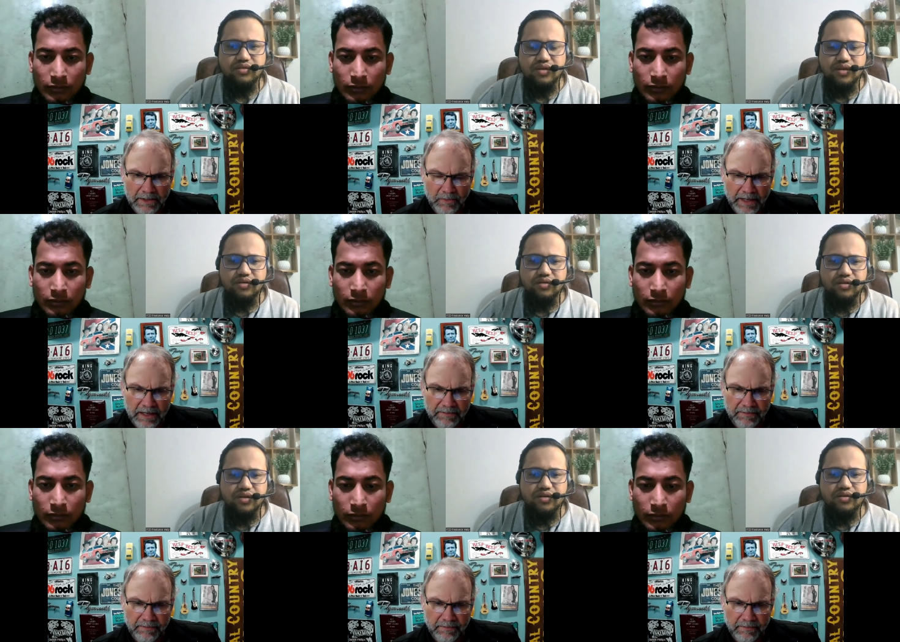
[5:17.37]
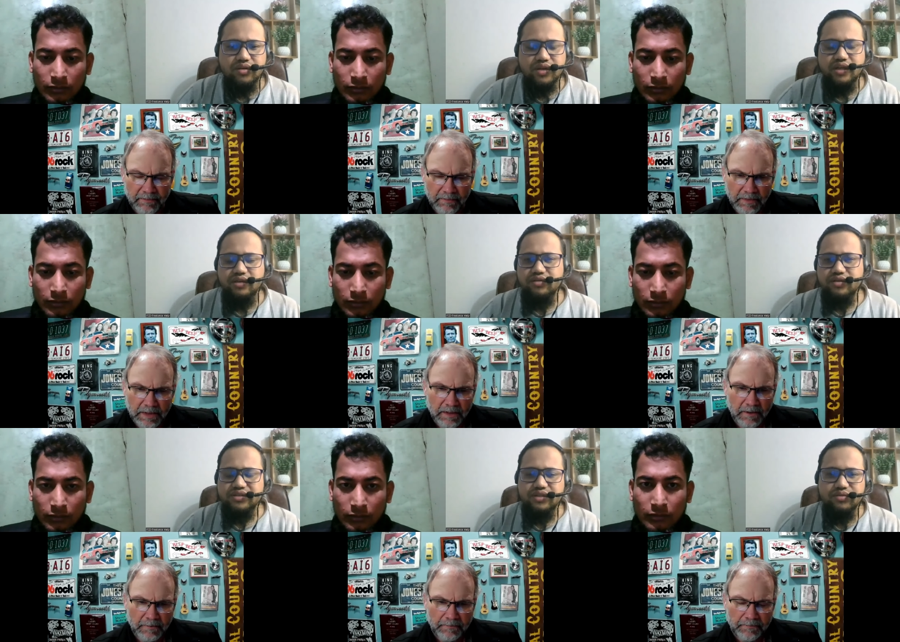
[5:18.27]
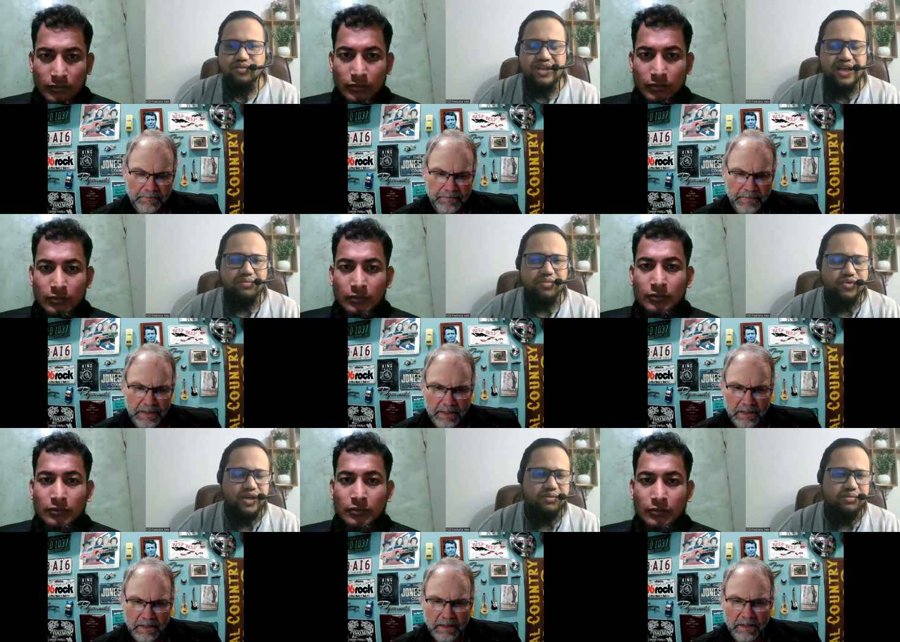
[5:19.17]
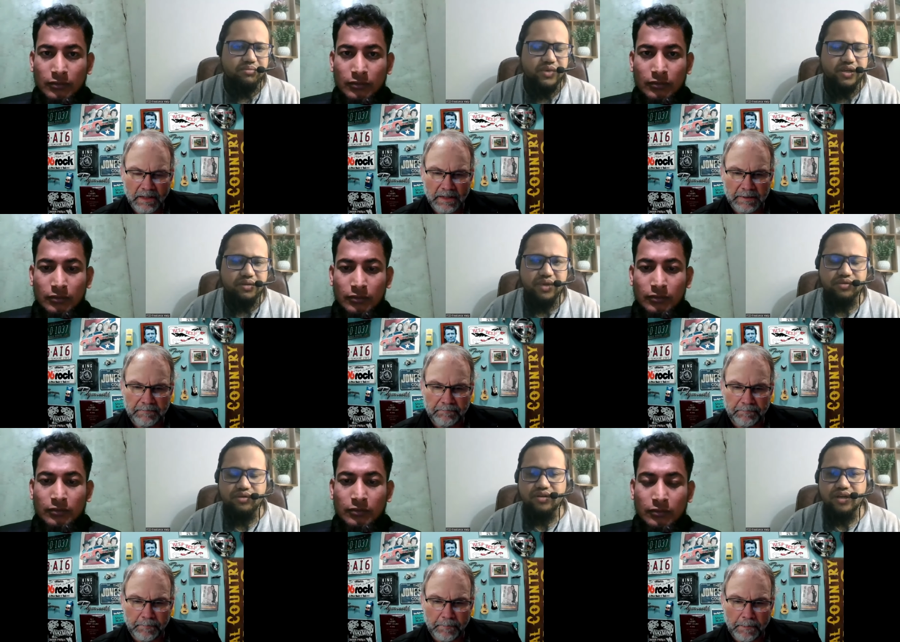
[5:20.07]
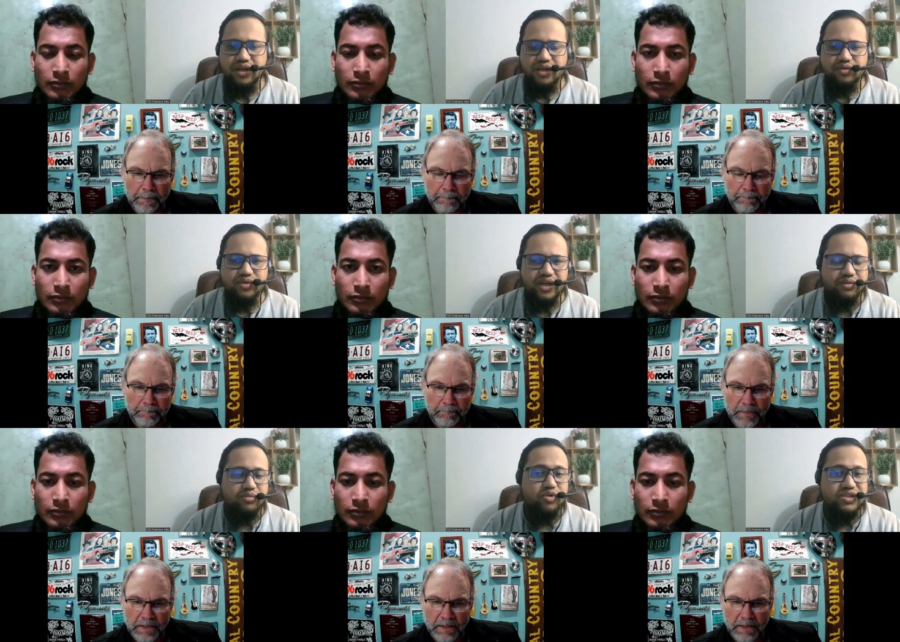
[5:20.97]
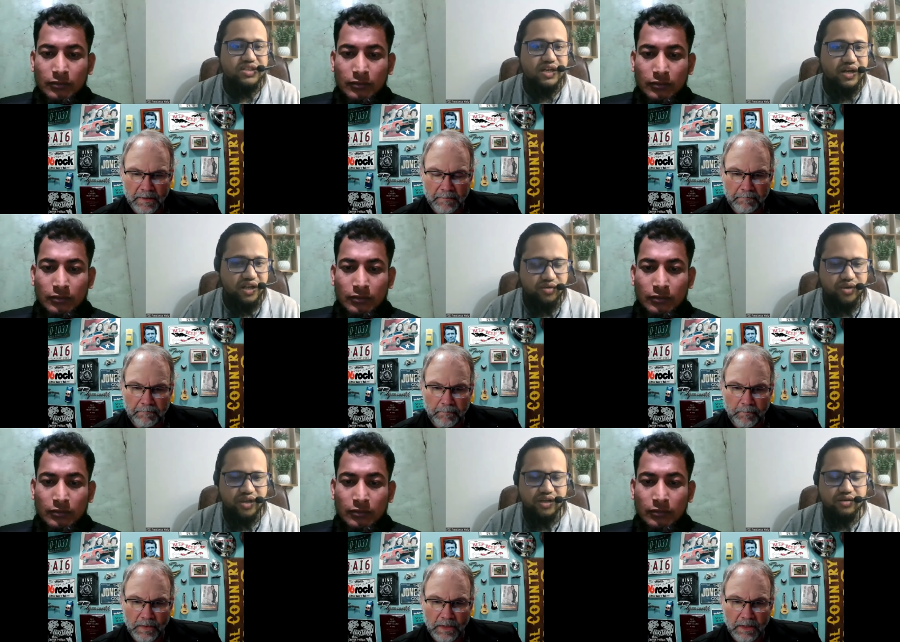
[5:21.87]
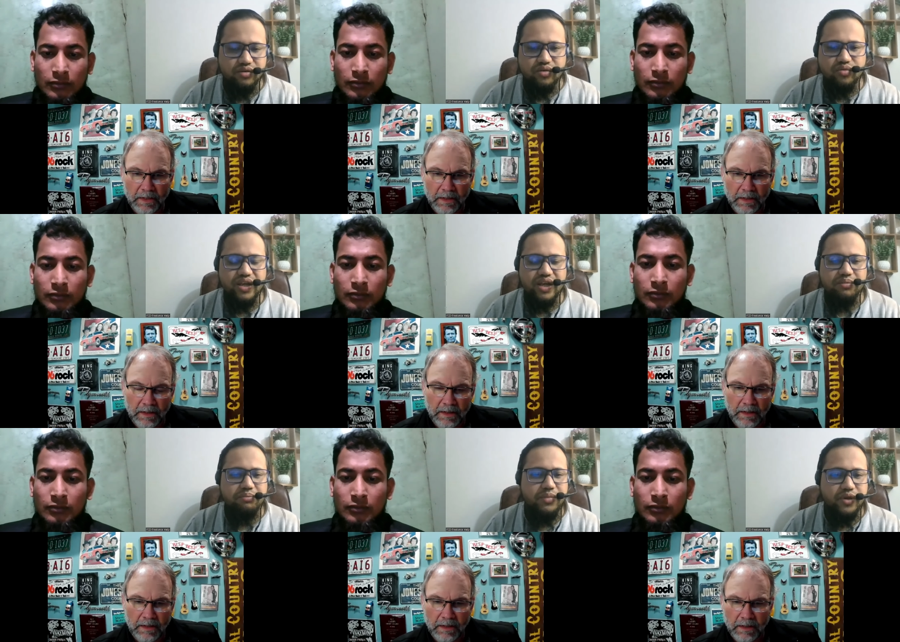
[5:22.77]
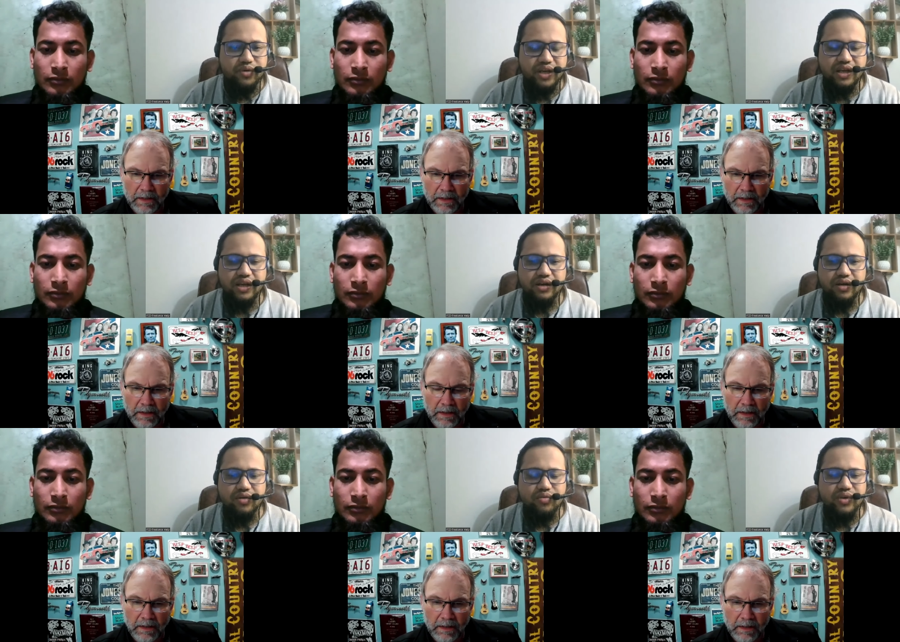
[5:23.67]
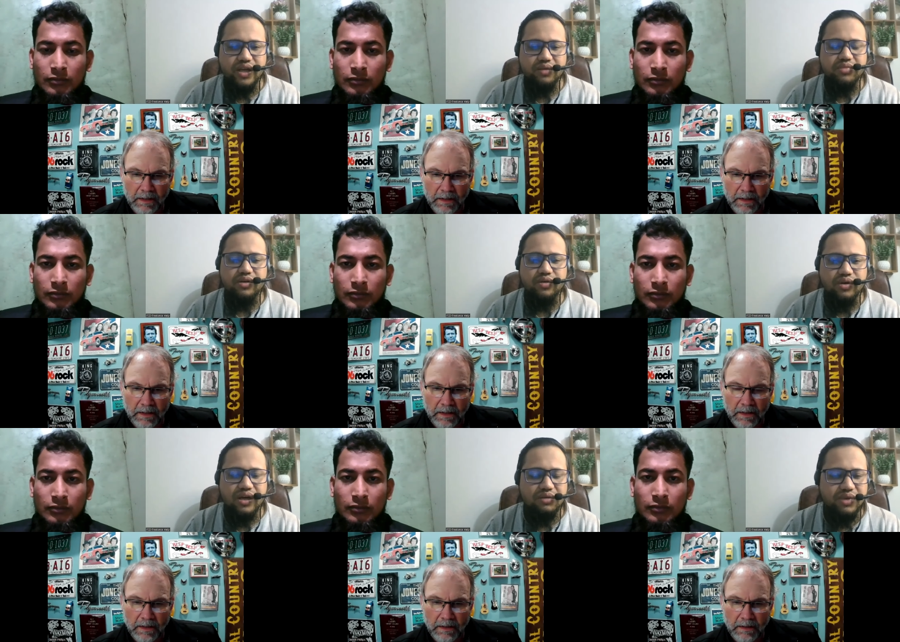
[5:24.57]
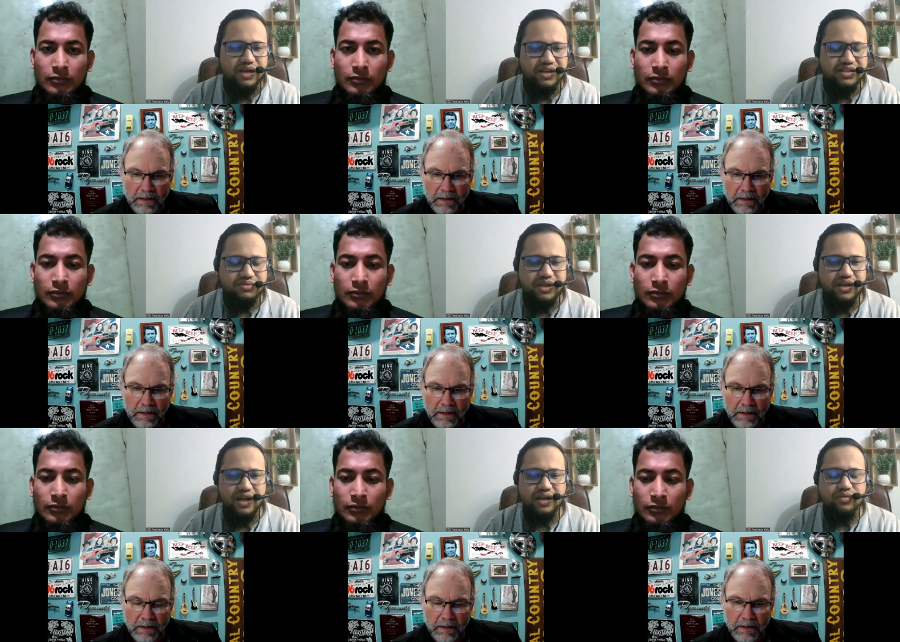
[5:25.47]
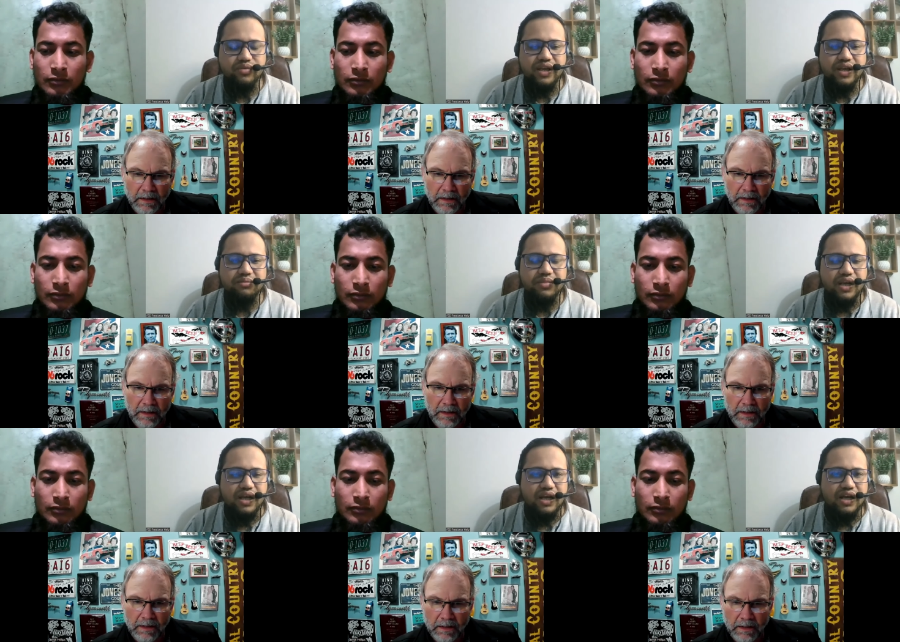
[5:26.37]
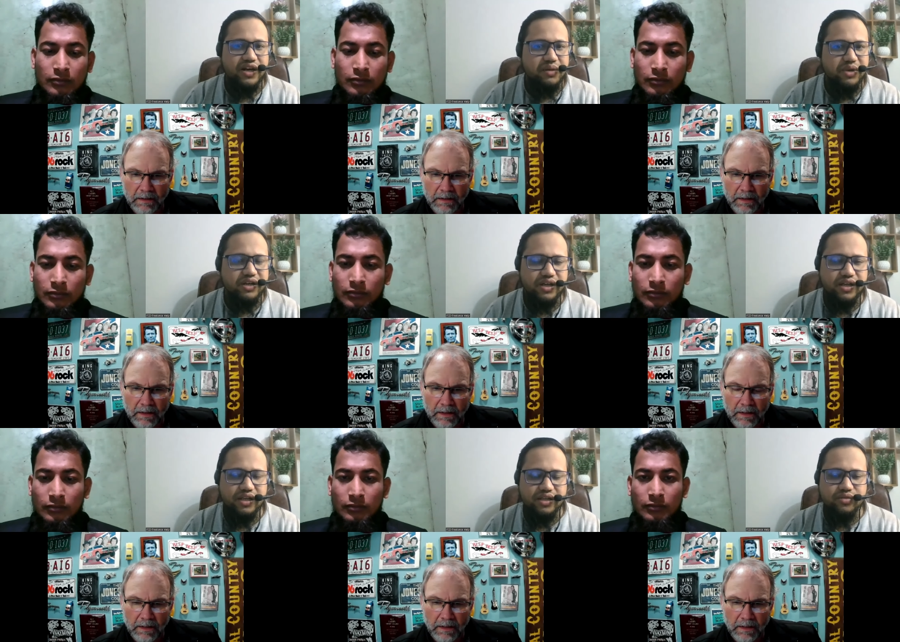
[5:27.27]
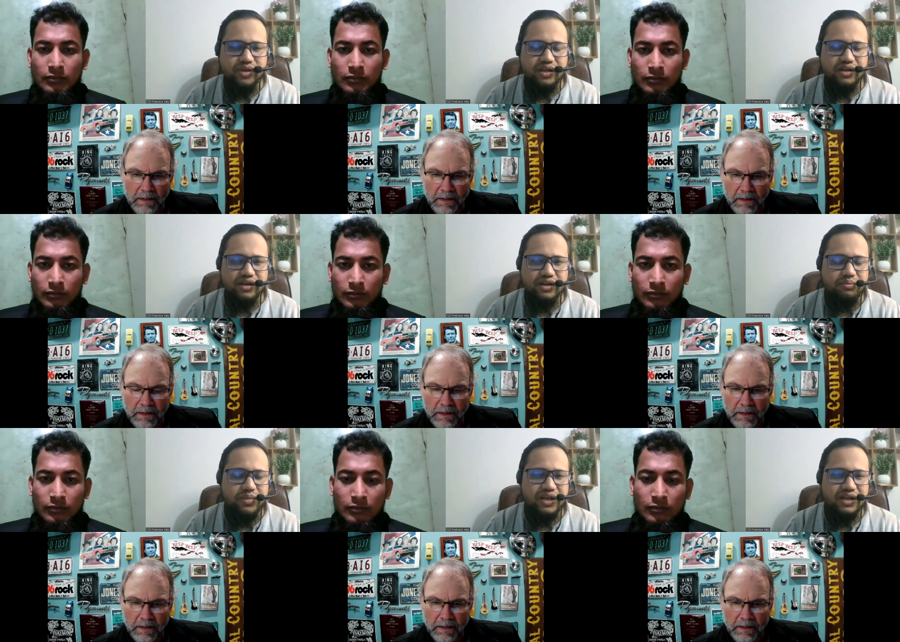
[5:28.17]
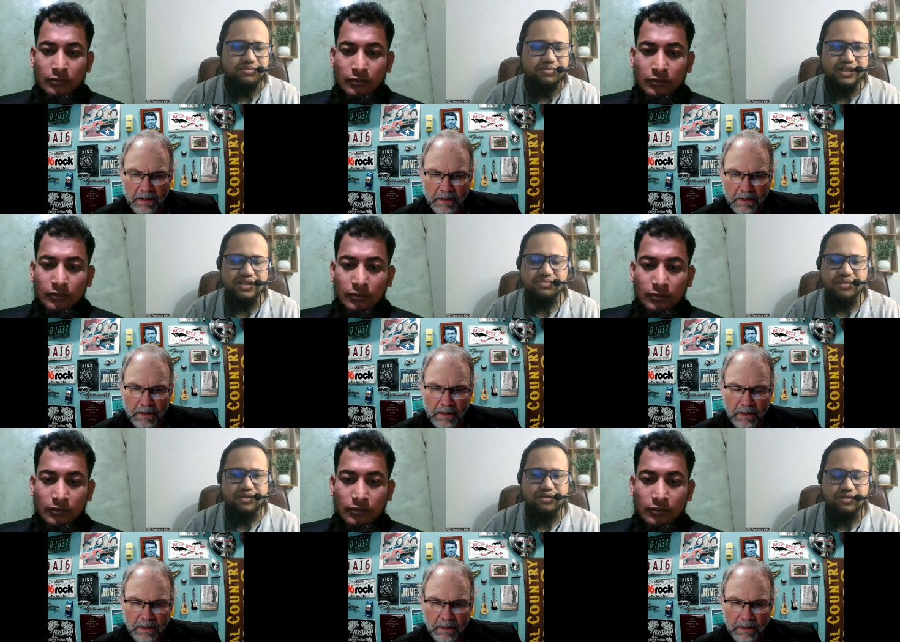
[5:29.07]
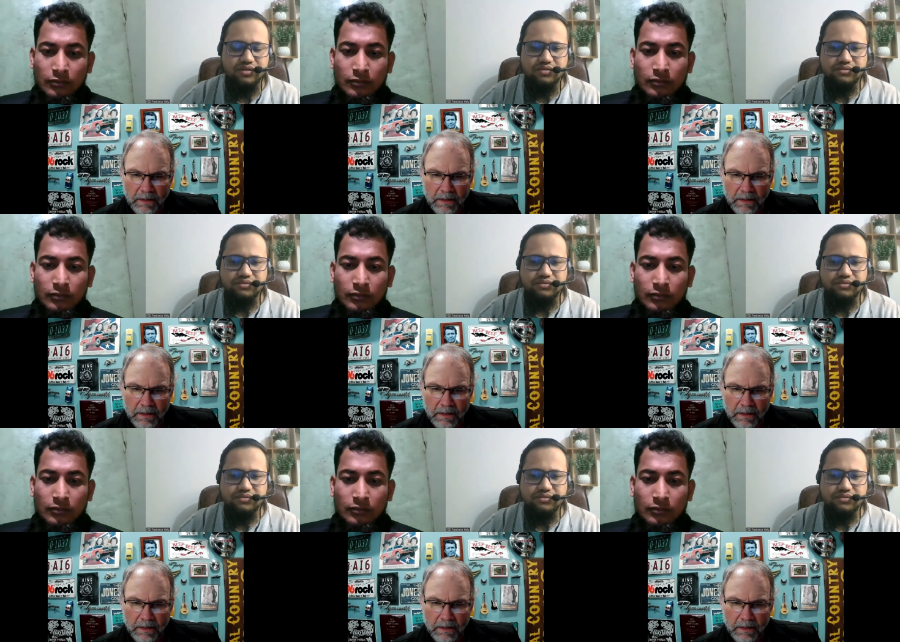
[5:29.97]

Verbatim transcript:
Speaker 1: getting you paid? Okay. Okay, sir. We have many methods. We have Western Union. We have Payoneer. We have local bank transfer, and we have Remitly. You can pay us by this method.